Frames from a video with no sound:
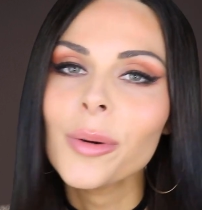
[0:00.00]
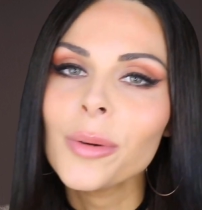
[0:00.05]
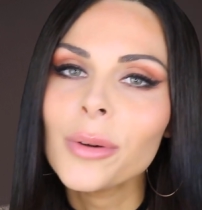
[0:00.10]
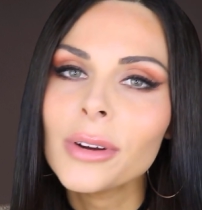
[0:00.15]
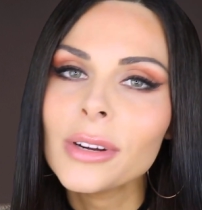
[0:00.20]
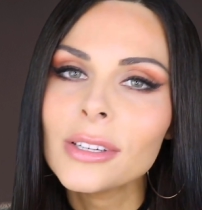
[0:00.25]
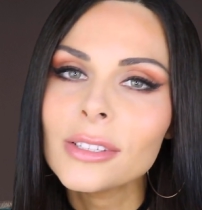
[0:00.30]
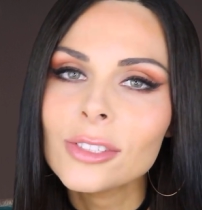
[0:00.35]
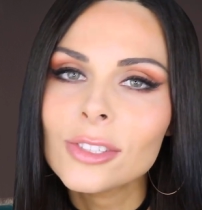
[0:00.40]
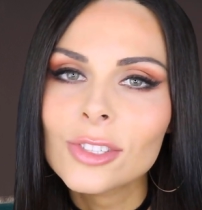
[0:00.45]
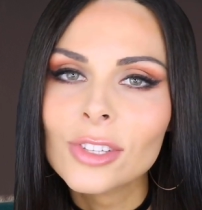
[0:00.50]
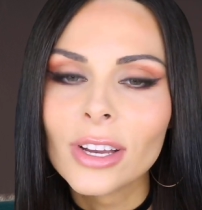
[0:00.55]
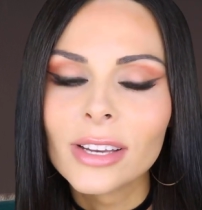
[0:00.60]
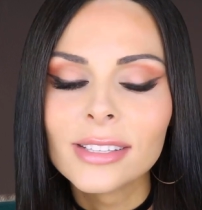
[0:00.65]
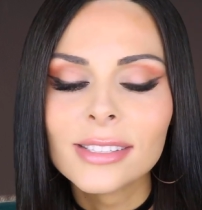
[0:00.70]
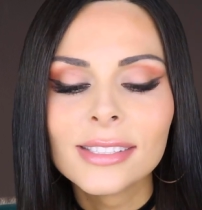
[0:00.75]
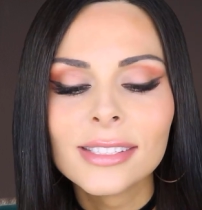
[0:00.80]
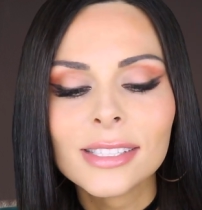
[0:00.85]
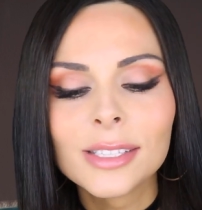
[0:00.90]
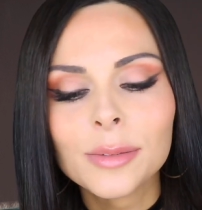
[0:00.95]
Or
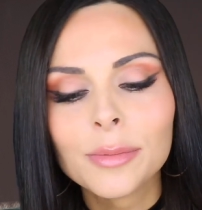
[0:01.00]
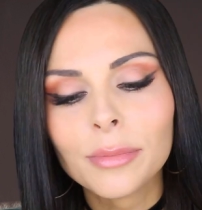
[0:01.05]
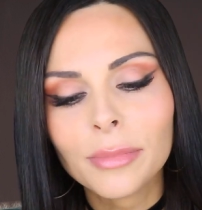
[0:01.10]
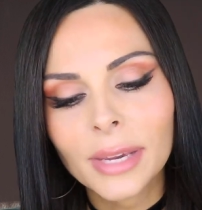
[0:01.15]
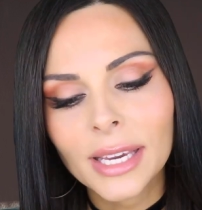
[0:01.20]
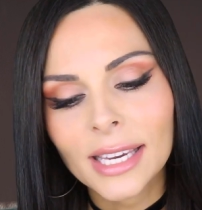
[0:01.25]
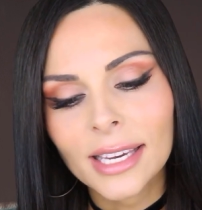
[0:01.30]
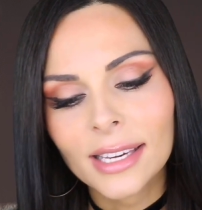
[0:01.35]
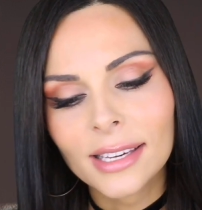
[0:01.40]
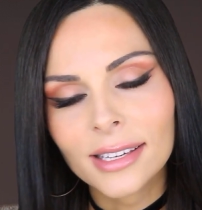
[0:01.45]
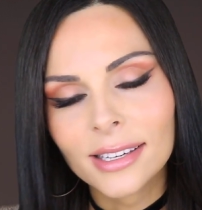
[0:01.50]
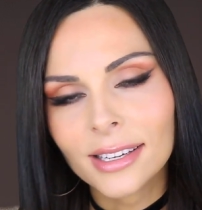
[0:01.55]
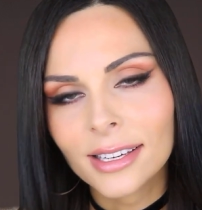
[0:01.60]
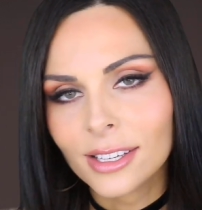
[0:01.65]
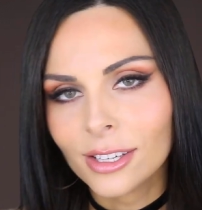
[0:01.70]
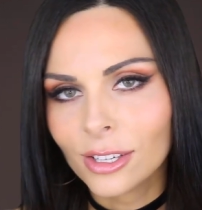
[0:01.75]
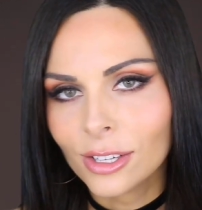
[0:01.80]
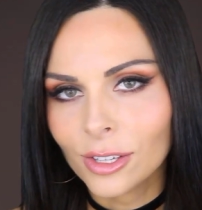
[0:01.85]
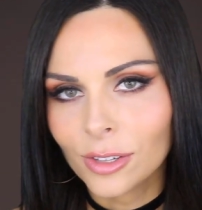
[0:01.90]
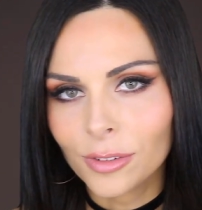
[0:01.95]
just
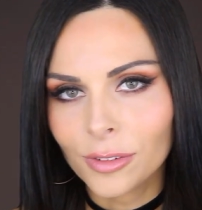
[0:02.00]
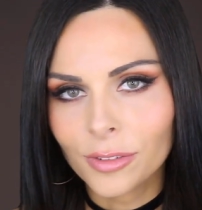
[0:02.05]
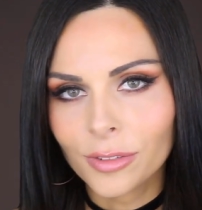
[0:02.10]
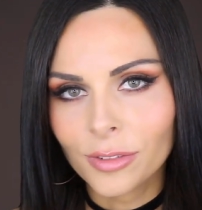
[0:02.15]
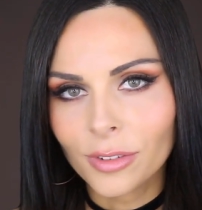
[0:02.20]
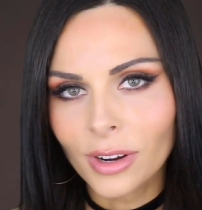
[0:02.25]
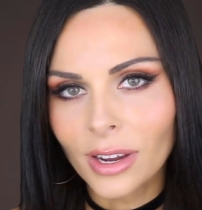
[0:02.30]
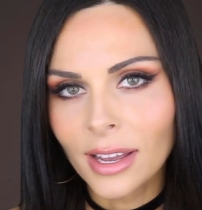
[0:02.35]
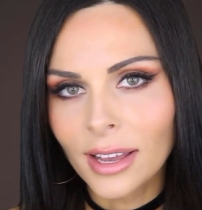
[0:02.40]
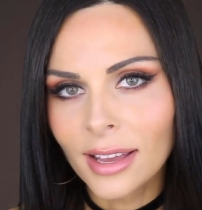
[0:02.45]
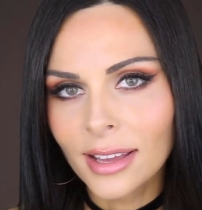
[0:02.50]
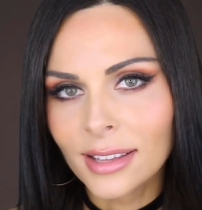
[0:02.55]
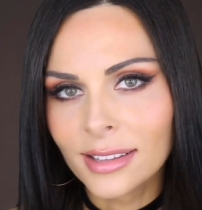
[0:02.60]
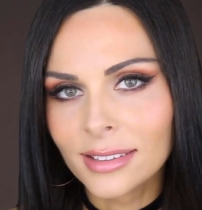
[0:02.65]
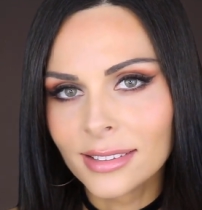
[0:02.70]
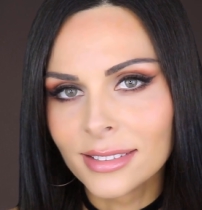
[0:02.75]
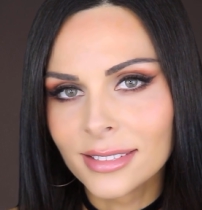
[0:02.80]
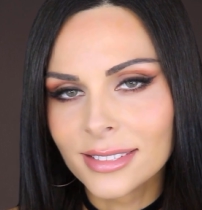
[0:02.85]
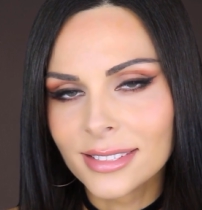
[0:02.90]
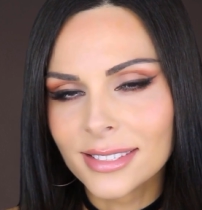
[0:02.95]
make new
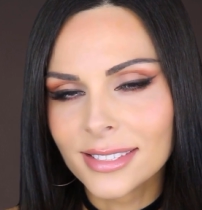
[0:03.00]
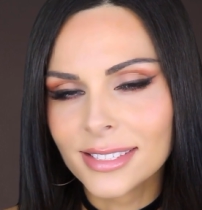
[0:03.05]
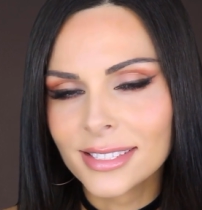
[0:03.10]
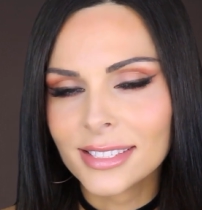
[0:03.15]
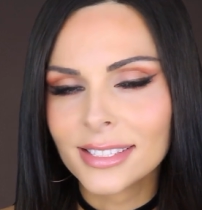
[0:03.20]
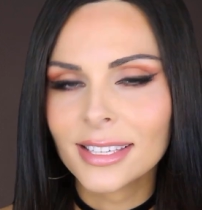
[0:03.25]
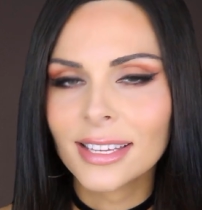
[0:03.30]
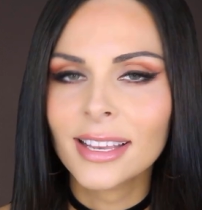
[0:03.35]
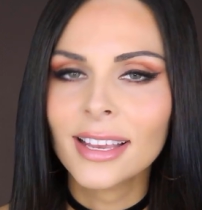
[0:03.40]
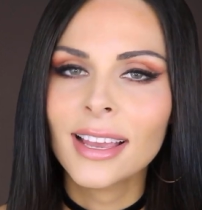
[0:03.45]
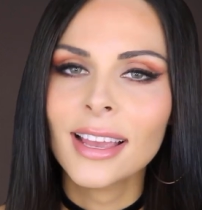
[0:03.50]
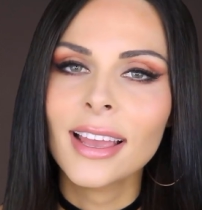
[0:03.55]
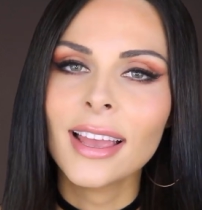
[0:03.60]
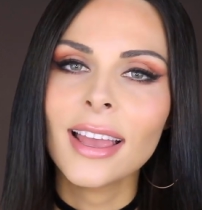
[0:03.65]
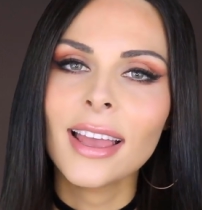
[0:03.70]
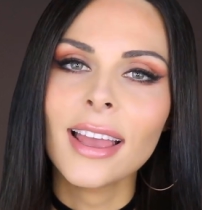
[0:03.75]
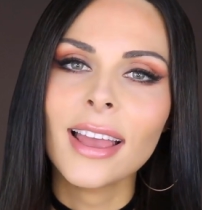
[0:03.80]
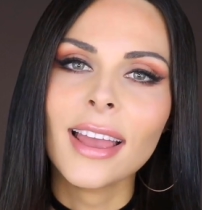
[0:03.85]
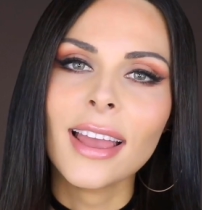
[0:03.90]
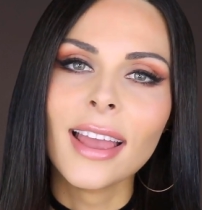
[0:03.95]
friends
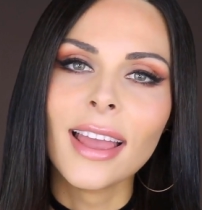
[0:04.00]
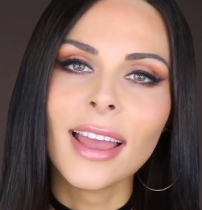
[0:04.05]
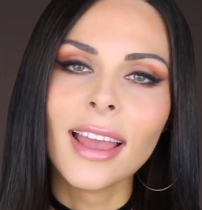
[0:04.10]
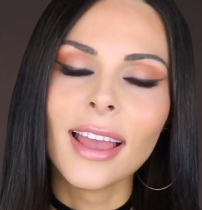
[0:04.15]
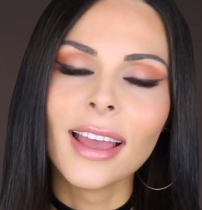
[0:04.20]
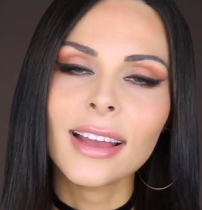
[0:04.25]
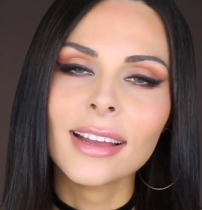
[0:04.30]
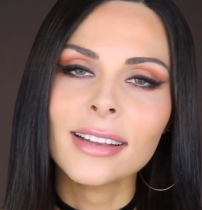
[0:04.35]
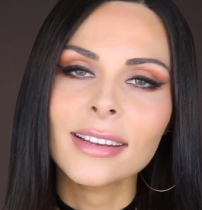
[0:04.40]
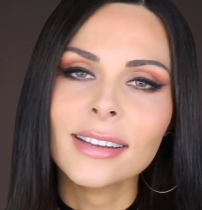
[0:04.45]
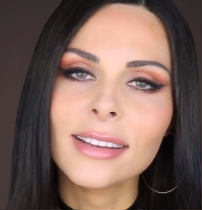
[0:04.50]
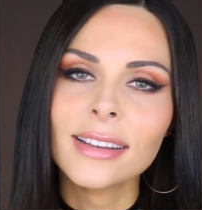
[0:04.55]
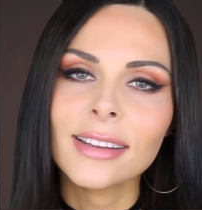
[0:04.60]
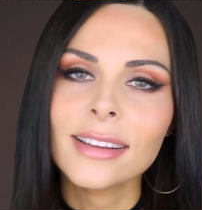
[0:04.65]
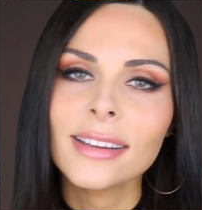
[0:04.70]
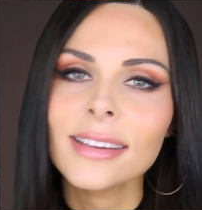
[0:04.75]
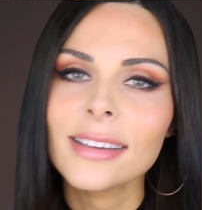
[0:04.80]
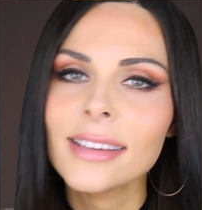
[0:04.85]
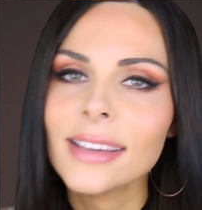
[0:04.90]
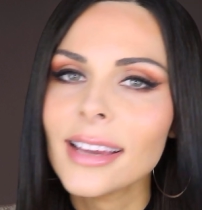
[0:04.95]
and
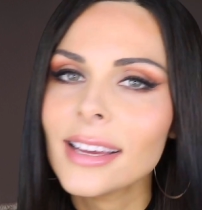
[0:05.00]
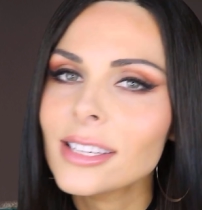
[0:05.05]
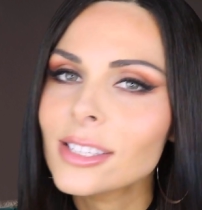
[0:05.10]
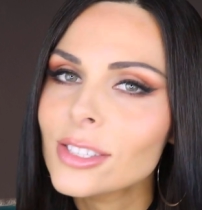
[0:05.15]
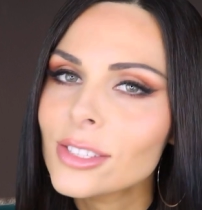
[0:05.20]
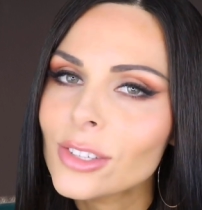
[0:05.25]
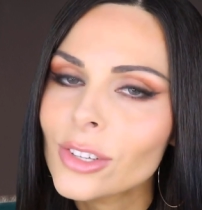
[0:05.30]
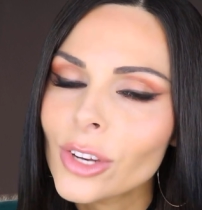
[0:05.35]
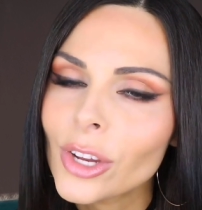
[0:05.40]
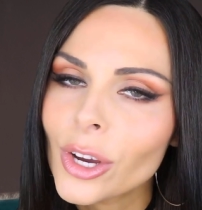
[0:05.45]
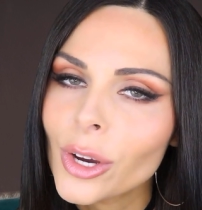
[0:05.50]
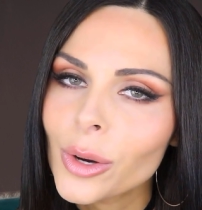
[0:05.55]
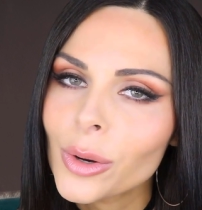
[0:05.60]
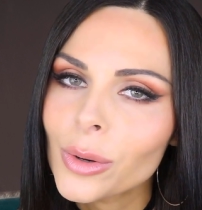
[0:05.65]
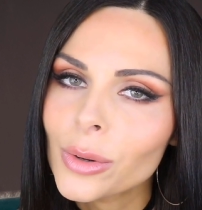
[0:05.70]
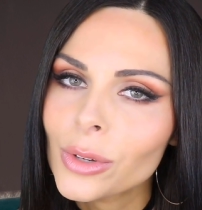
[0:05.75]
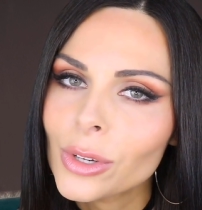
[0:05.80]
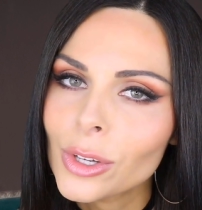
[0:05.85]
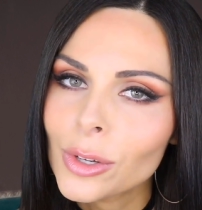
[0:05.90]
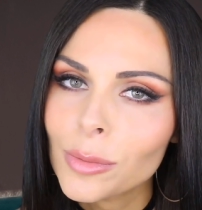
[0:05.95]
get to
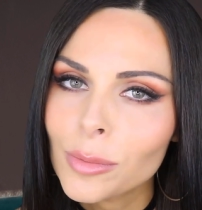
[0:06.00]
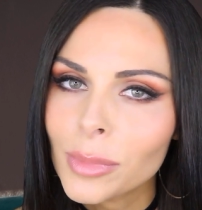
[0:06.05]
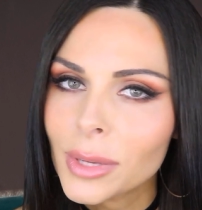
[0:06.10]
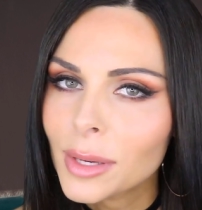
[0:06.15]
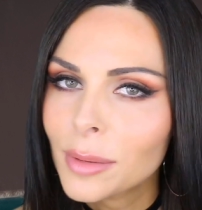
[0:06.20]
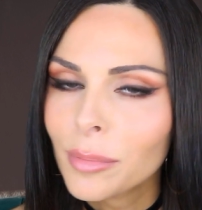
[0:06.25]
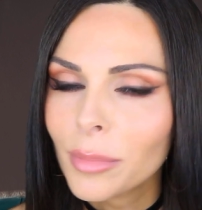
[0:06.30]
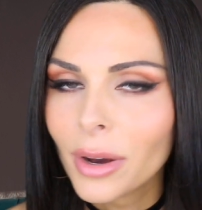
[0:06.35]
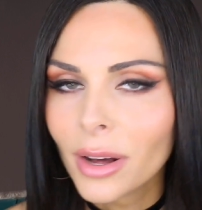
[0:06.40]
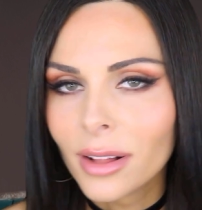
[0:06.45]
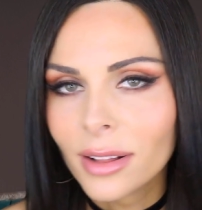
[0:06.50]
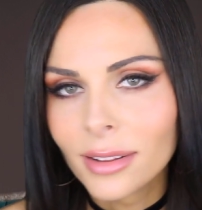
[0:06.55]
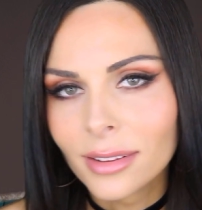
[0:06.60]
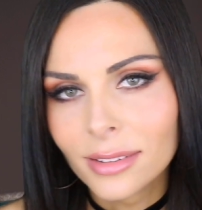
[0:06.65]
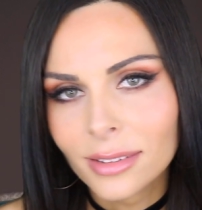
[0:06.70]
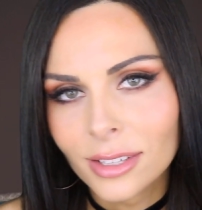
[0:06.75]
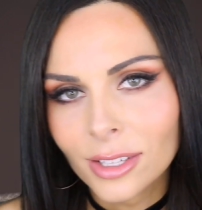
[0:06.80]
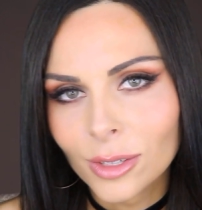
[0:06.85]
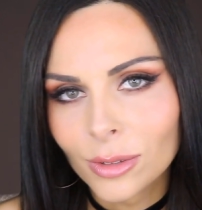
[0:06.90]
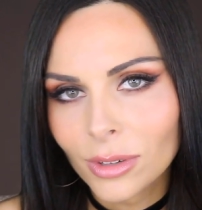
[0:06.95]
know new people,
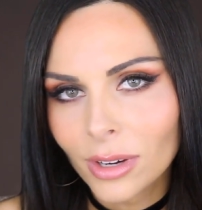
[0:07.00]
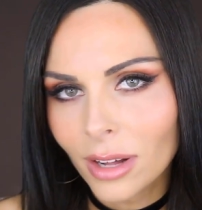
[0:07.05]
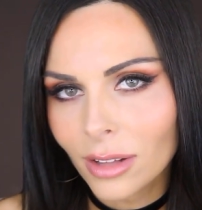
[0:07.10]
new